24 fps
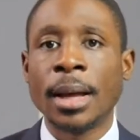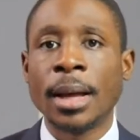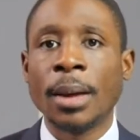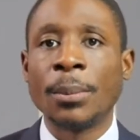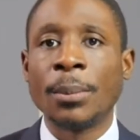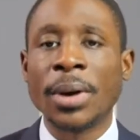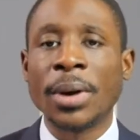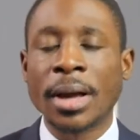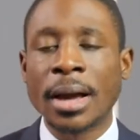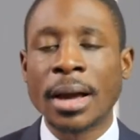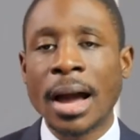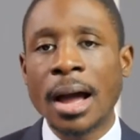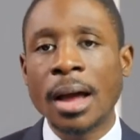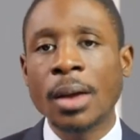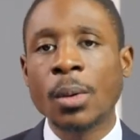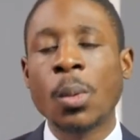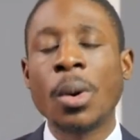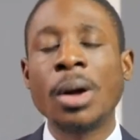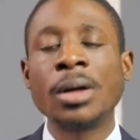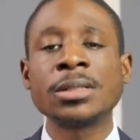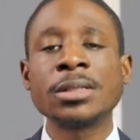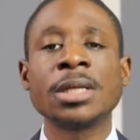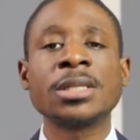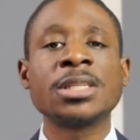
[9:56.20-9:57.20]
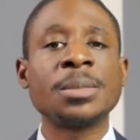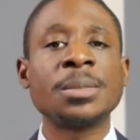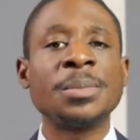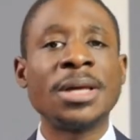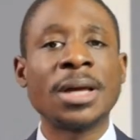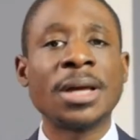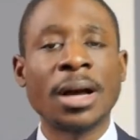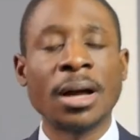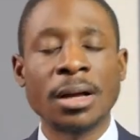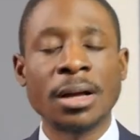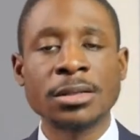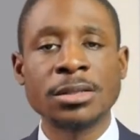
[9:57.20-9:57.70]
wants us to be
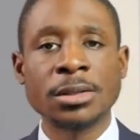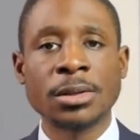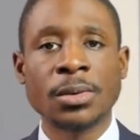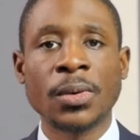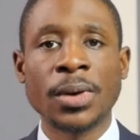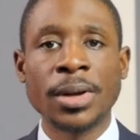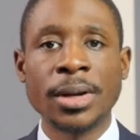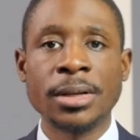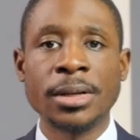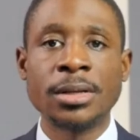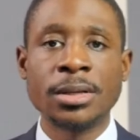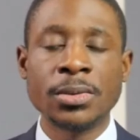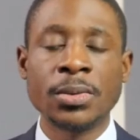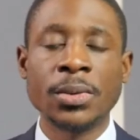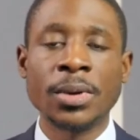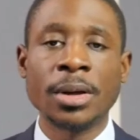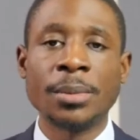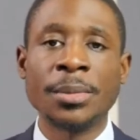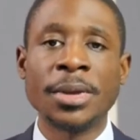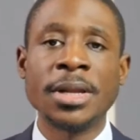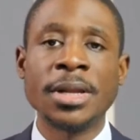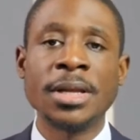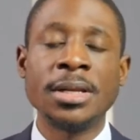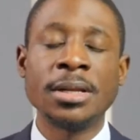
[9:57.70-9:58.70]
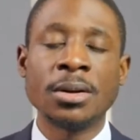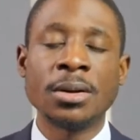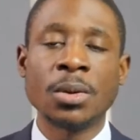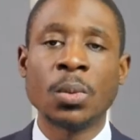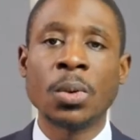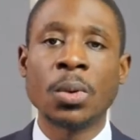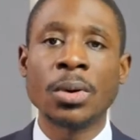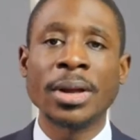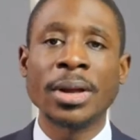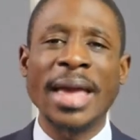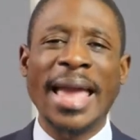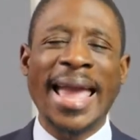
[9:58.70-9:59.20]
consecrated to him. And he did a
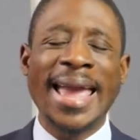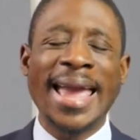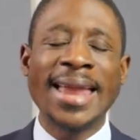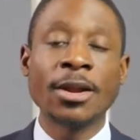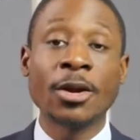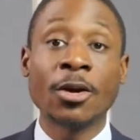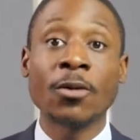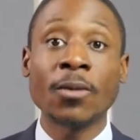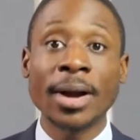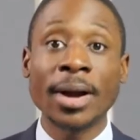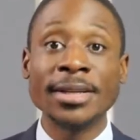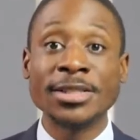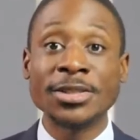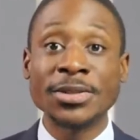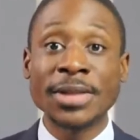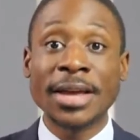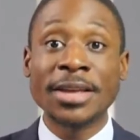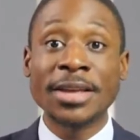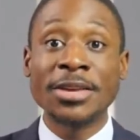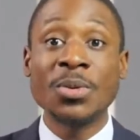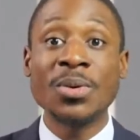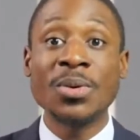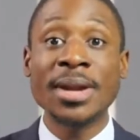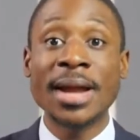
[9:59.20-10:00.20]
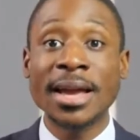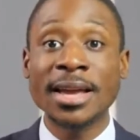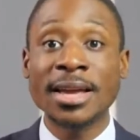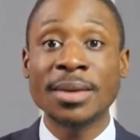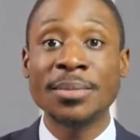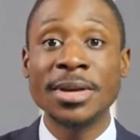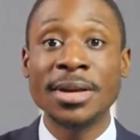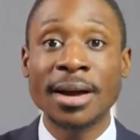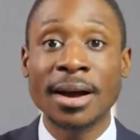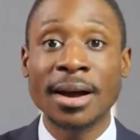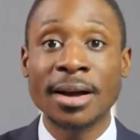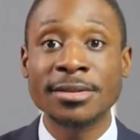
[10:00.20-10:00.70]
work in Christ so that you and I can
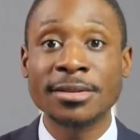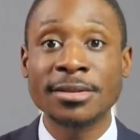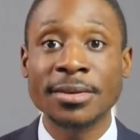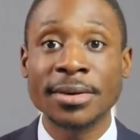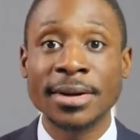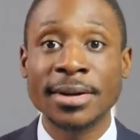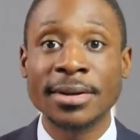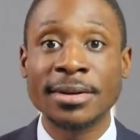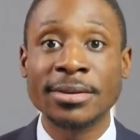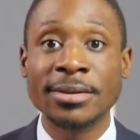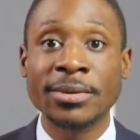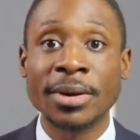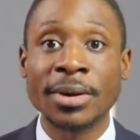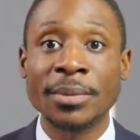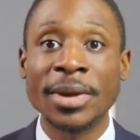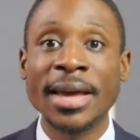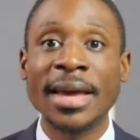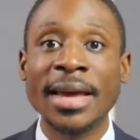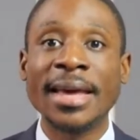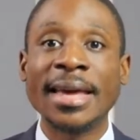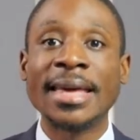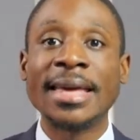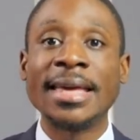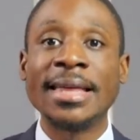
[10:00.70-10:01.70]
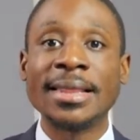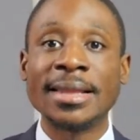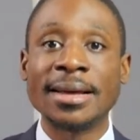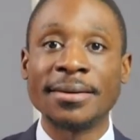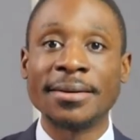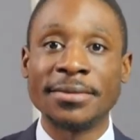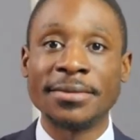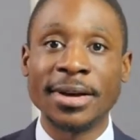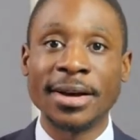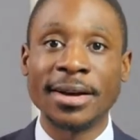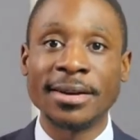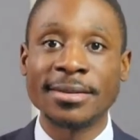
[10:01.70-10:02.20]
be consecrated to him. He
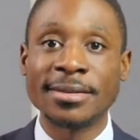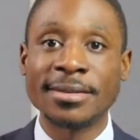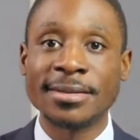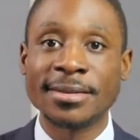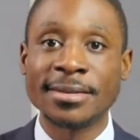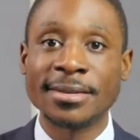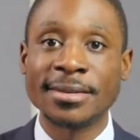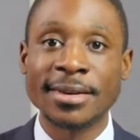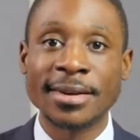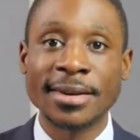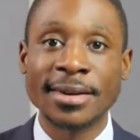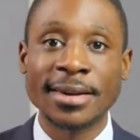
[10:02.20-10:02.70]
loved us.